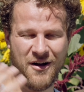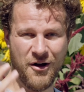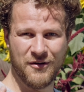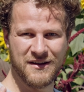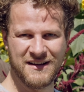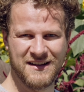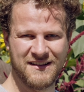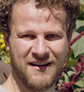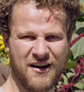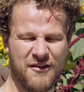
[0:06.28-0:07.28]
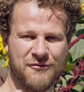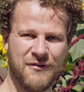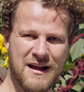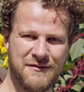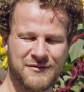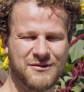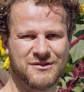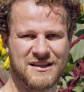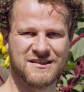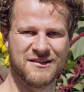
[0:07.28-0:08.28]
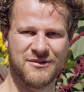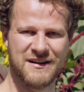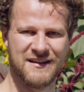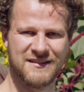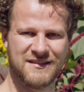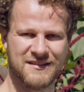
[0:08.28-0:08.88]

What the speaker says: All you need are 5 to 6 ingredients.